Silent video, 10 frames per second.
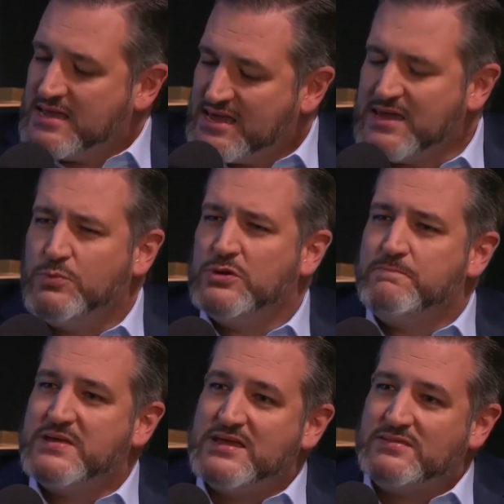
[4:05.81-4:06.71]
he
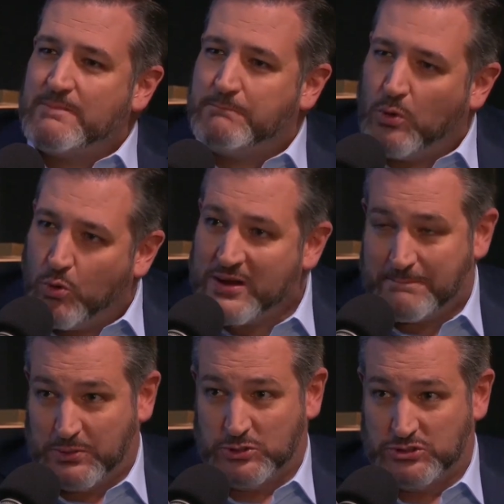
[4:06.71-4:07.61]
would be the
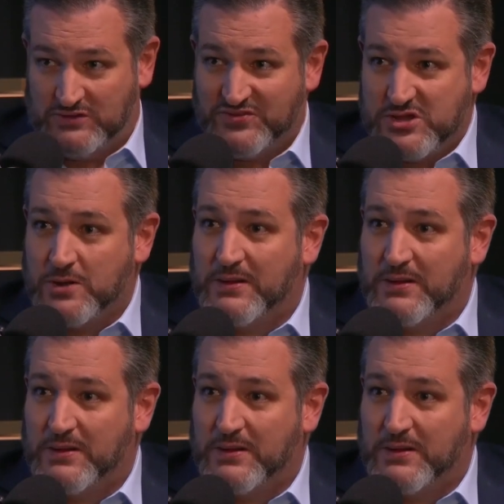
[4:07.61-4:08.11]
point person for the